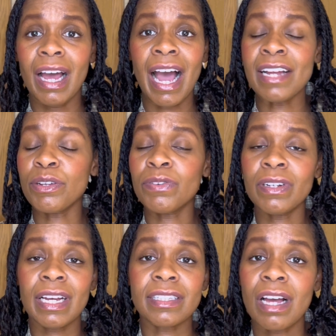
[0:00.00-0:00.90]
and you feel
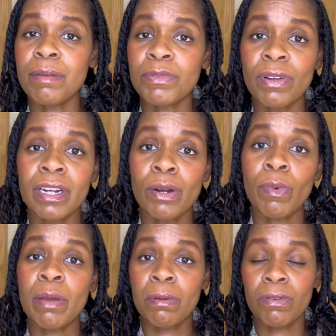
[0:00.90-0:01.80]
like time's running
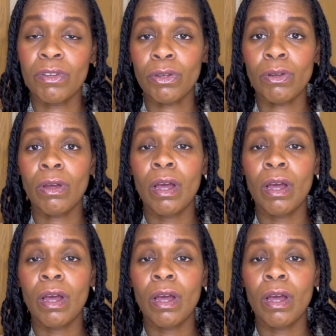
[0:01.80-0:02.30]
away with you,